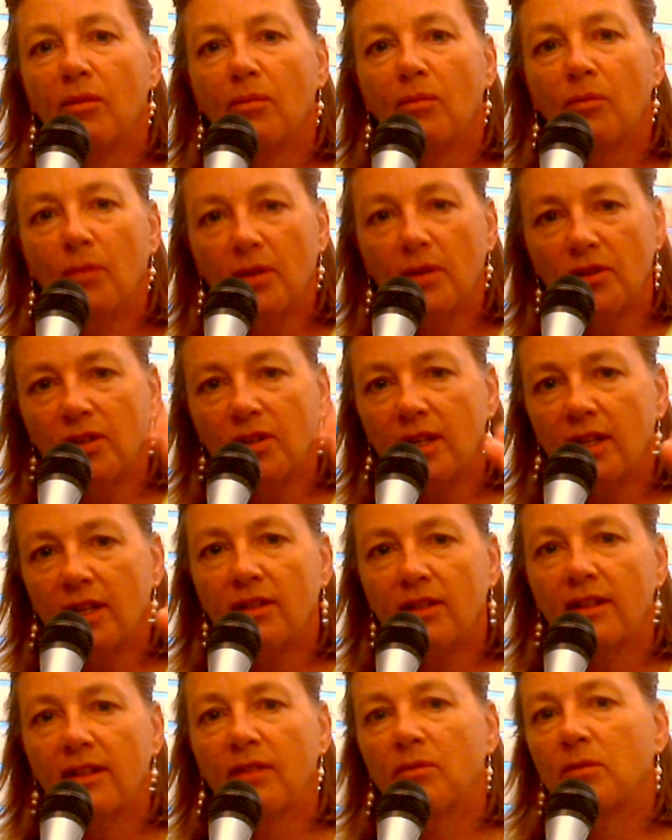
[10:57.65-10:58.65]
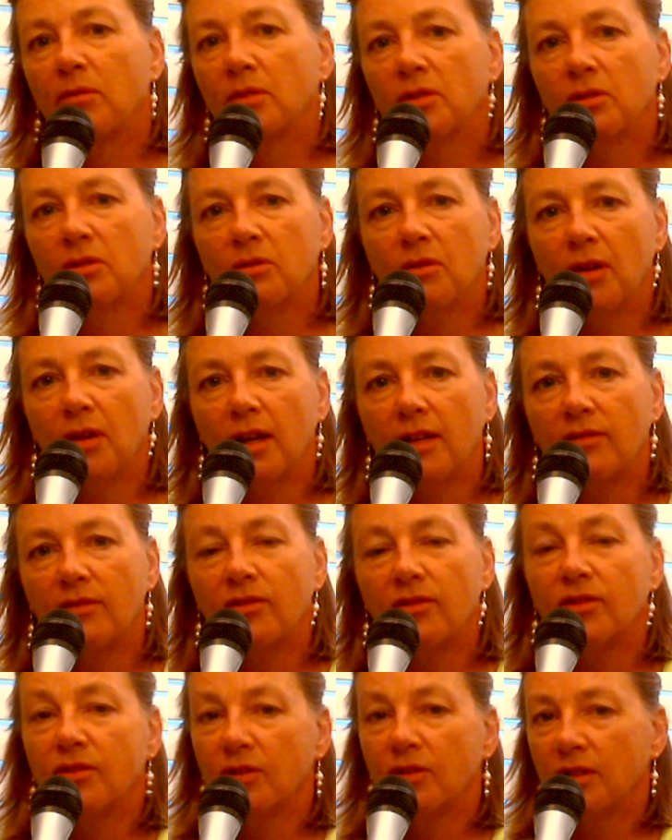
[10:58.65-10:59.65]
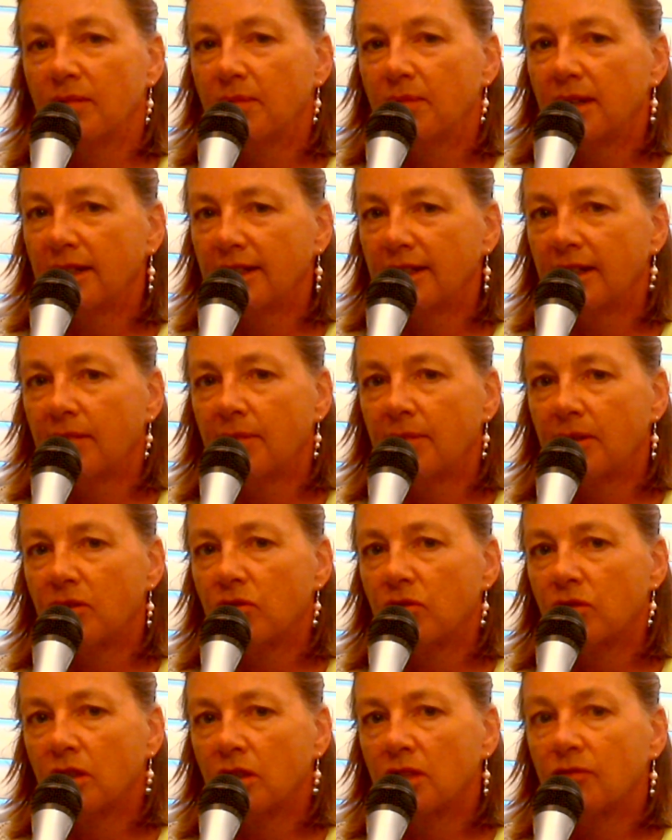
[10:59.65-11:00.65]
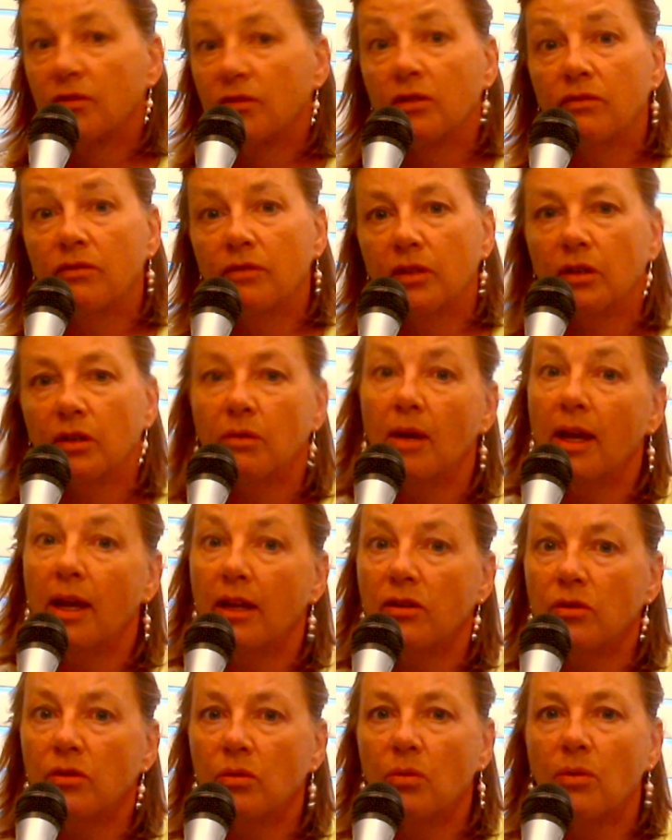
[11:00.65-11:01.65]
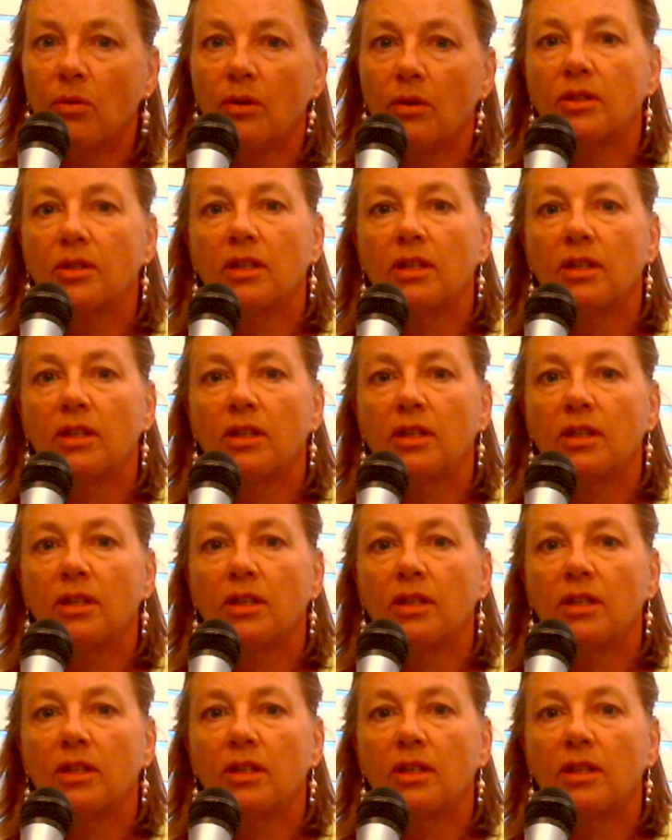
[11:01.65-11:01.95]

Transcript: once you get to the horse show grounds, it's going to be a little bit stressful for you and your horse,